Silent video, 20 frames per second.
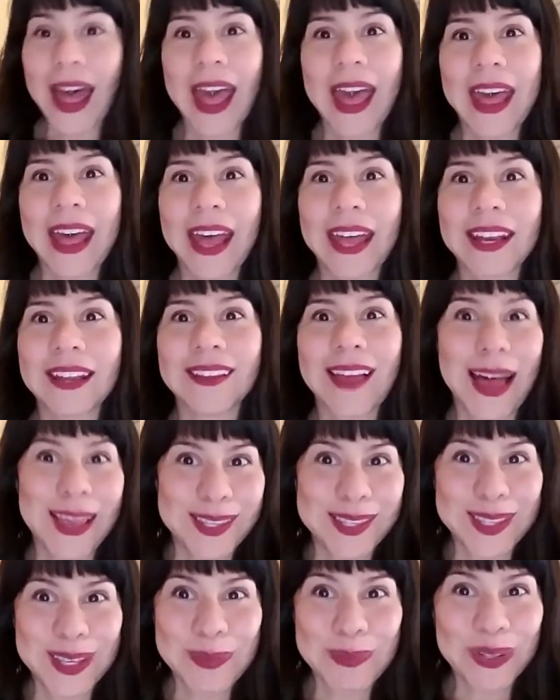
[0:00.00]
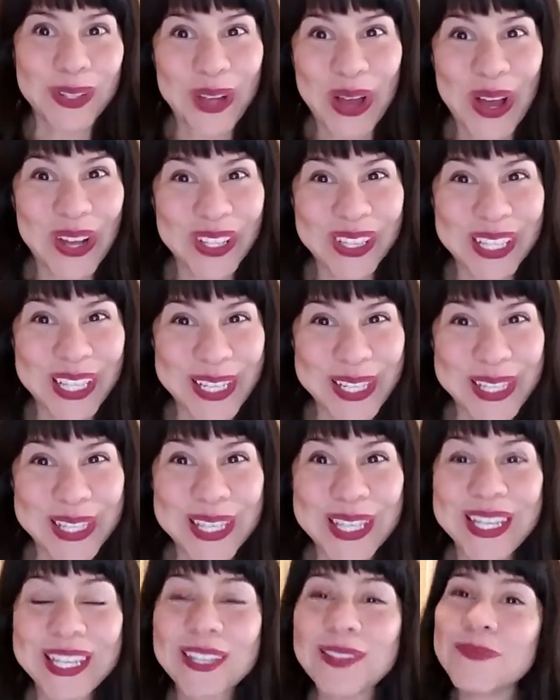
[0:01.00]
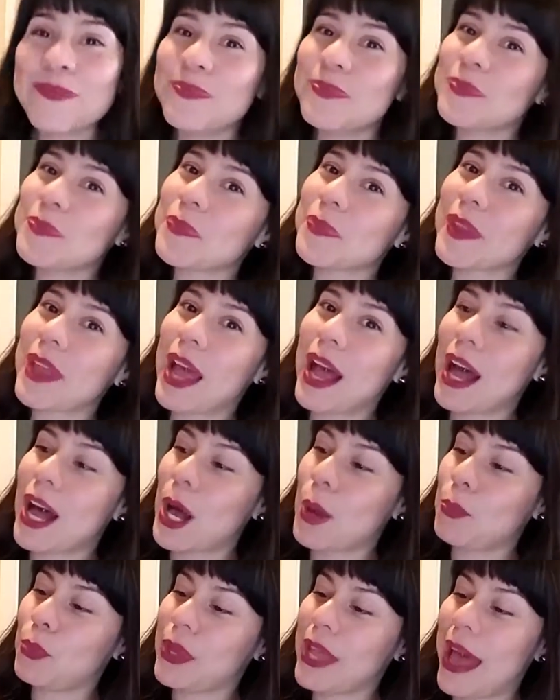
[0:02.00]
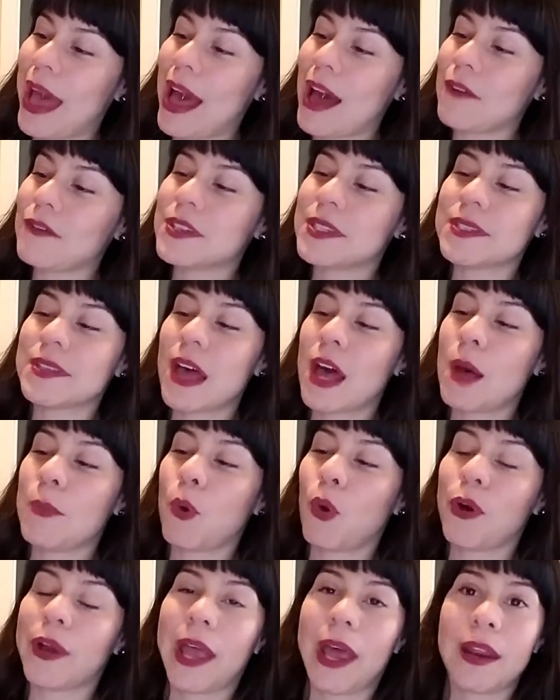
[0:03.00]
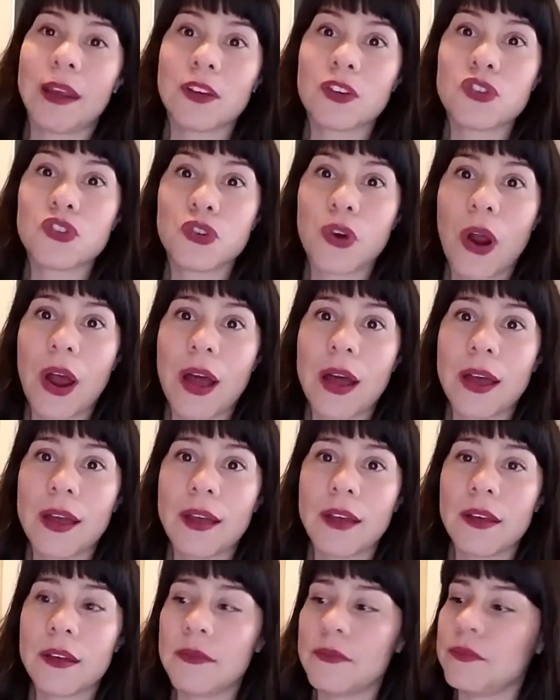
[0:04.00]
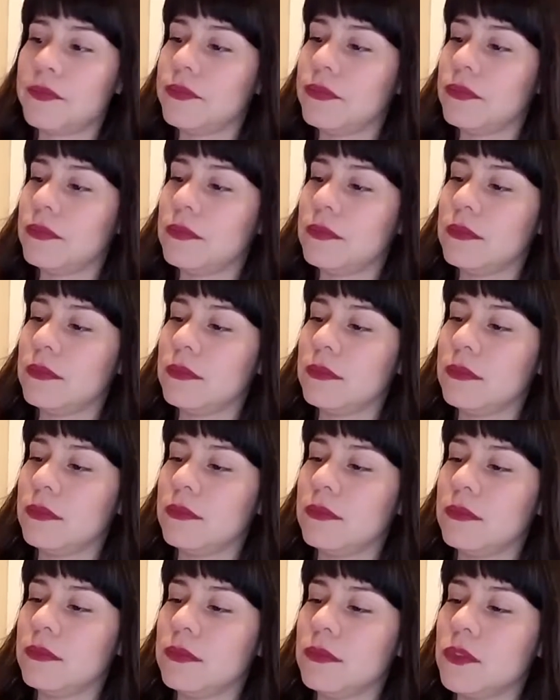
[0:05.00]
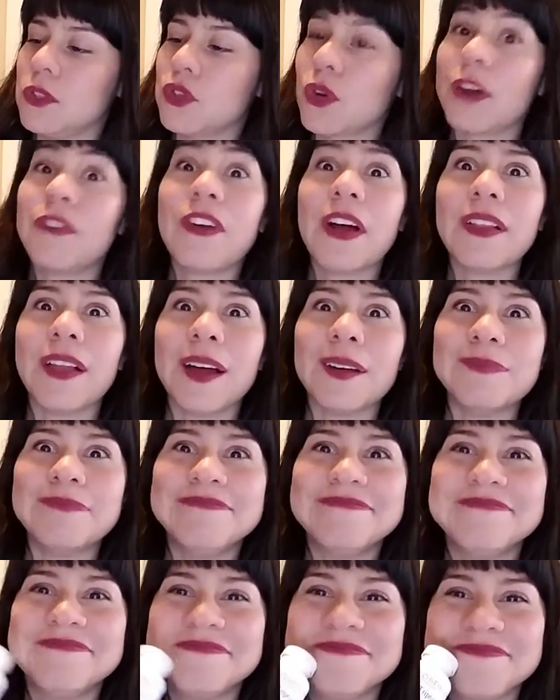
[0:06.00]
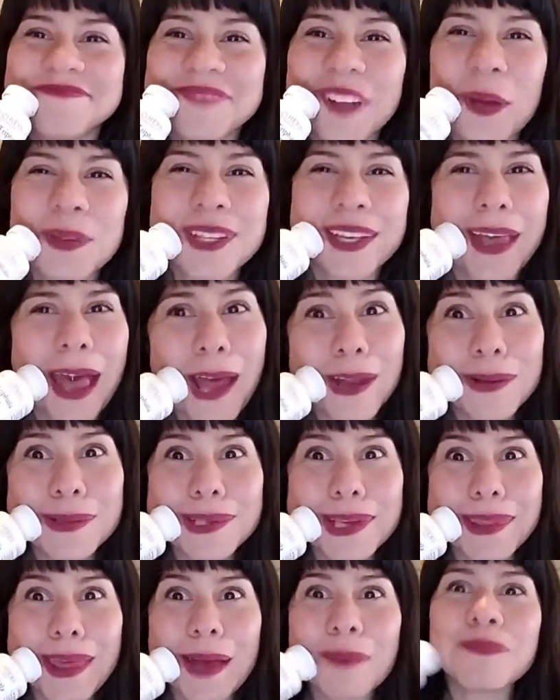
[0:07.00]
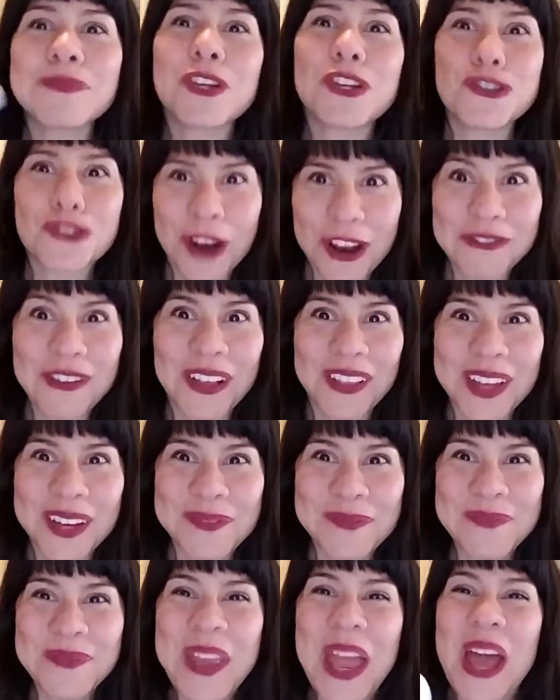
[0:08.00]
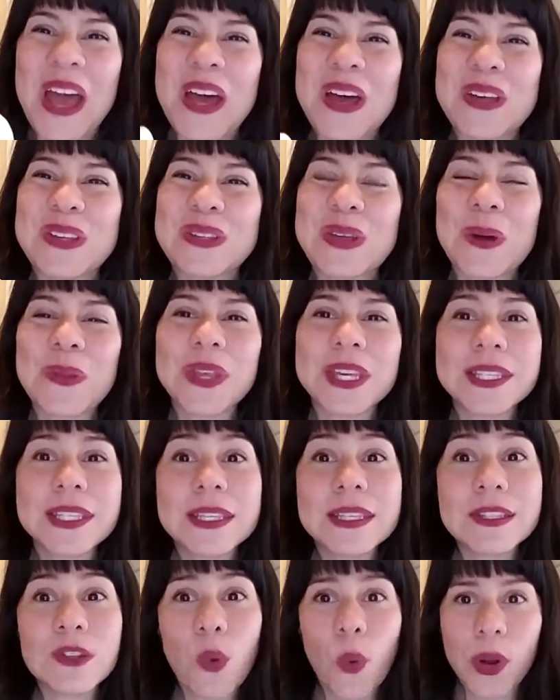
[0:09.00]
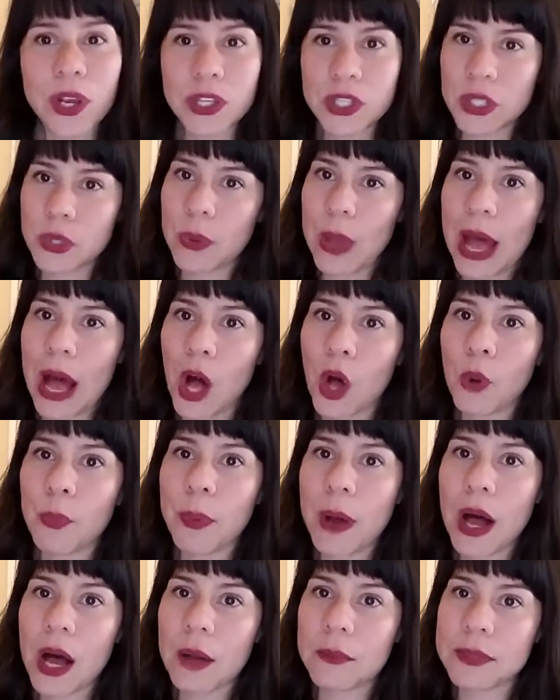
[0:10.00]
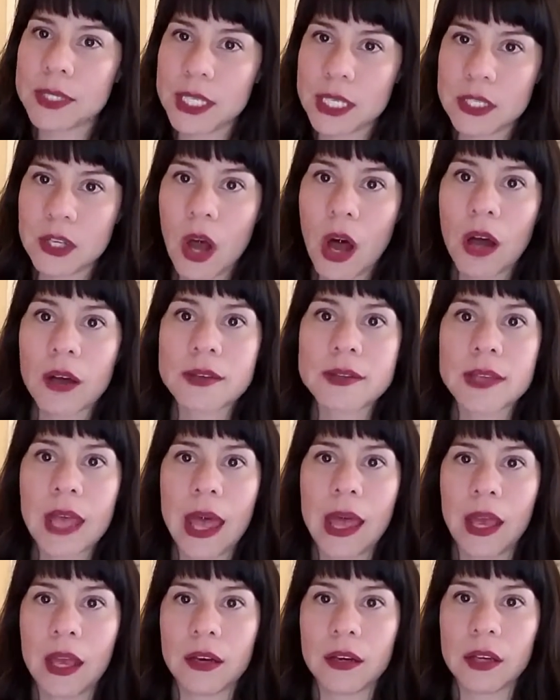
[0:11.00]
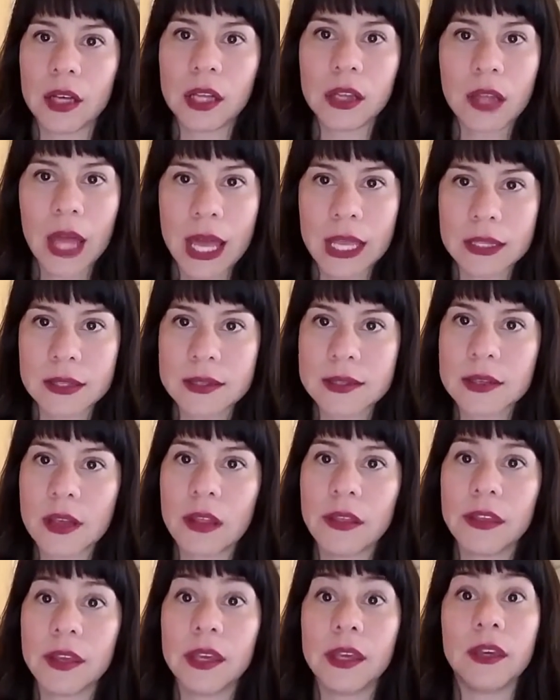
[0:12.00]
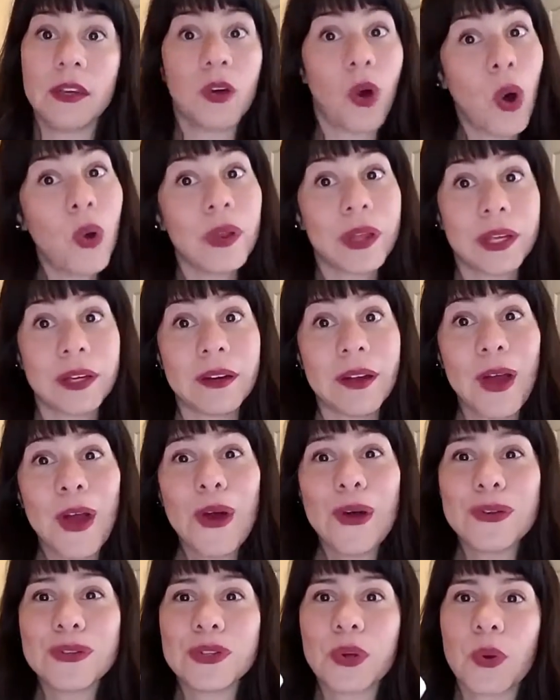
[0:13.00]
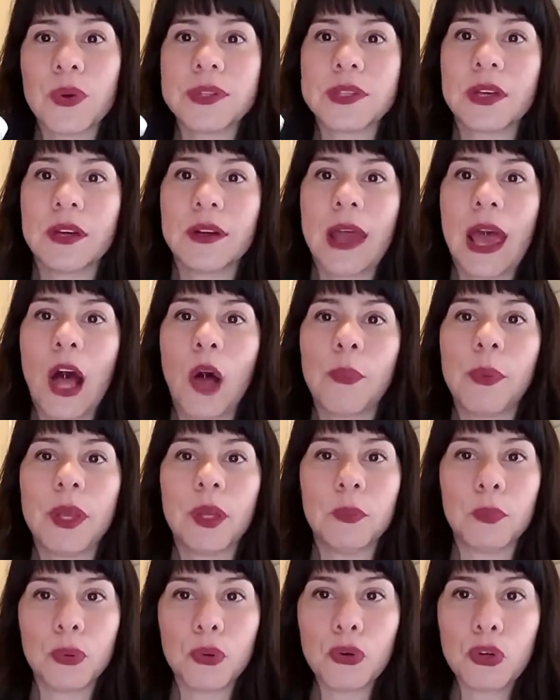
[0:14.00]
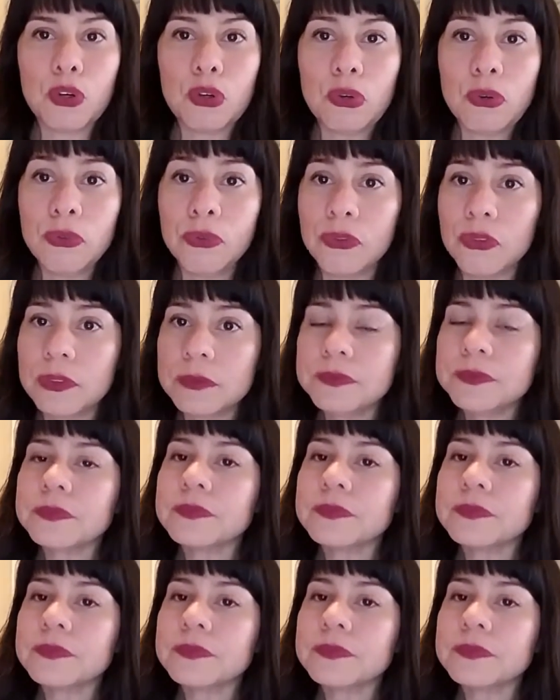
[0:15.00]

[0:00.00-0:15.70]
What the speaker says: And lastly, but not leastly, we have some organic trifella. I was like, how do you say that? Trifella. So this is going to help detox and cleanse the colon. So it's going to help improve